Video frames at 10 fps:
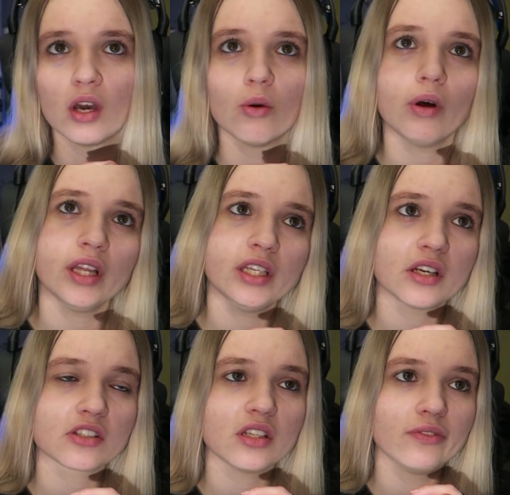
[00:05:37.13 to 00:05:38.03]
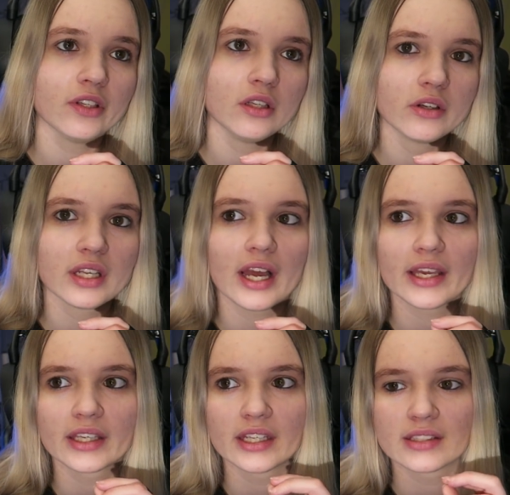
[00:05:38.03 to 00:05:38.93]
well, he doesn't even look
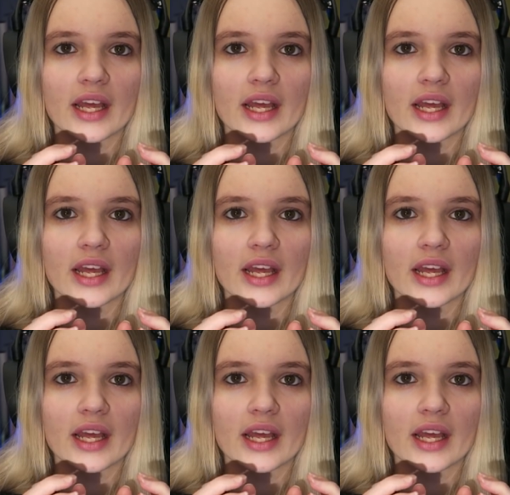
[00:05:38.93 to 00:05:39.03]
like it.